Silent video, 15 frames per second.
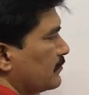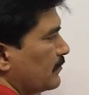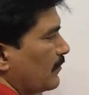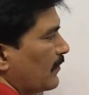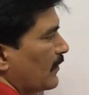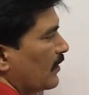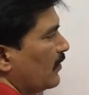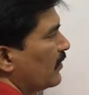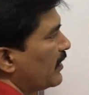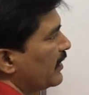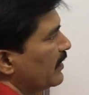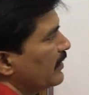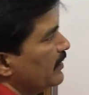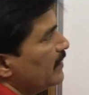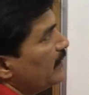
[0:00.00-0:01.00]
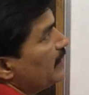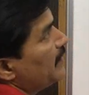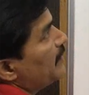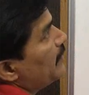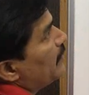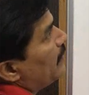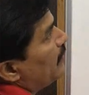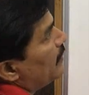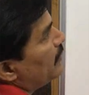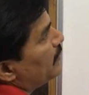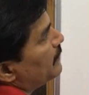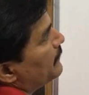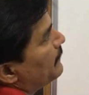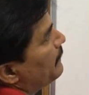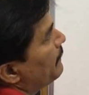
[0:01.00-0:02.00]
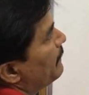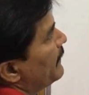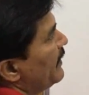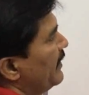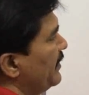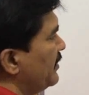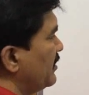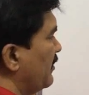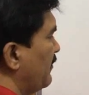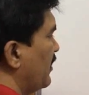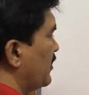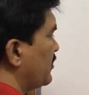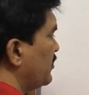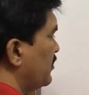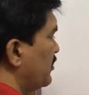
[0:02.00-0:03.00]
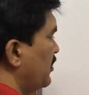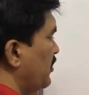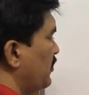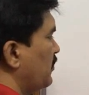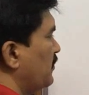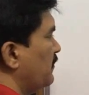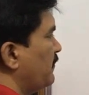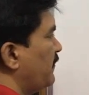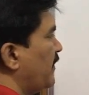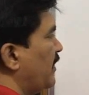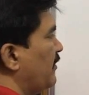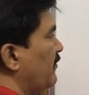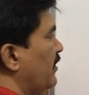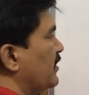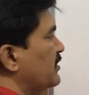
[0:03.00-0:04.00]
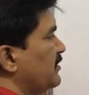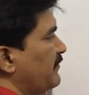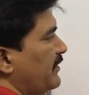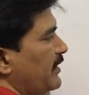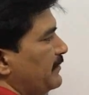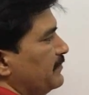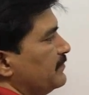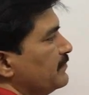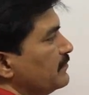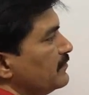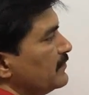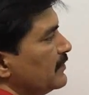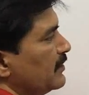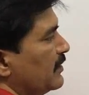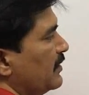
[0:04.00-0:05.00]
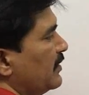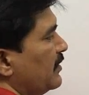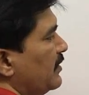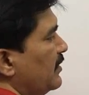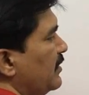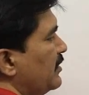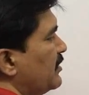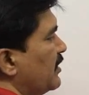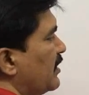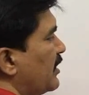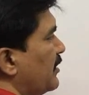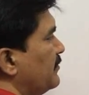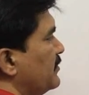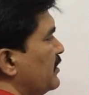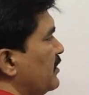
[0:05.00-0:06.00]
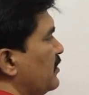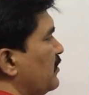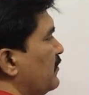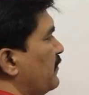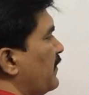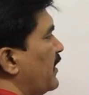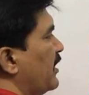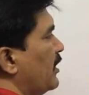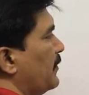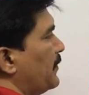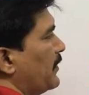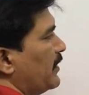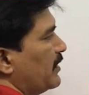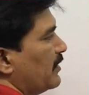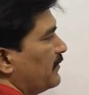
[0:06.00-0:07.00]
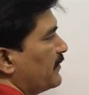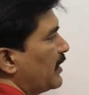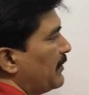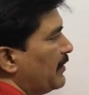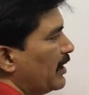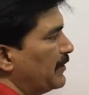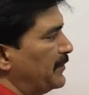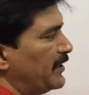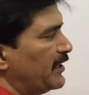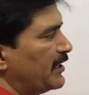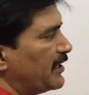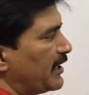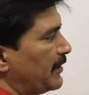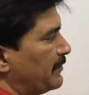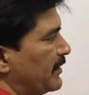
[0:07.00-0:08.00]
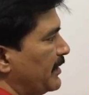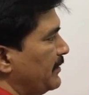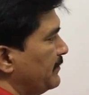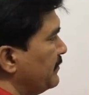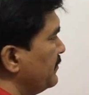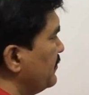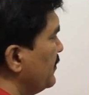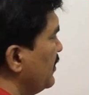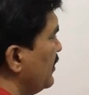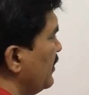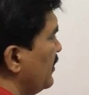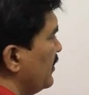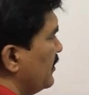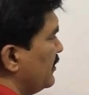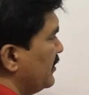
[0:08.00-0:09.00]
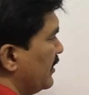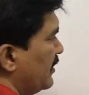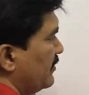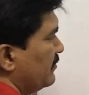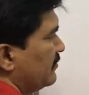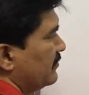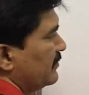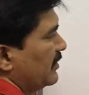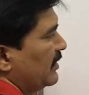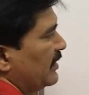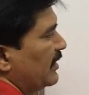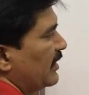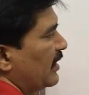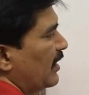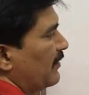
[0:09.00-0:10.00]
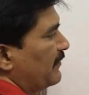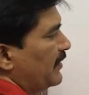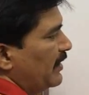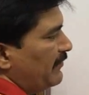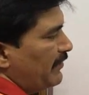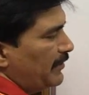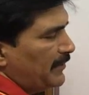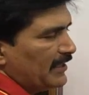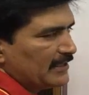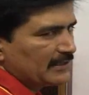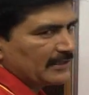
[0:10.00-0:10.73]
Okay. Initial velocity 0, final velocity v, initial time 0, final point of time arbitrary time t. Then integral of dV means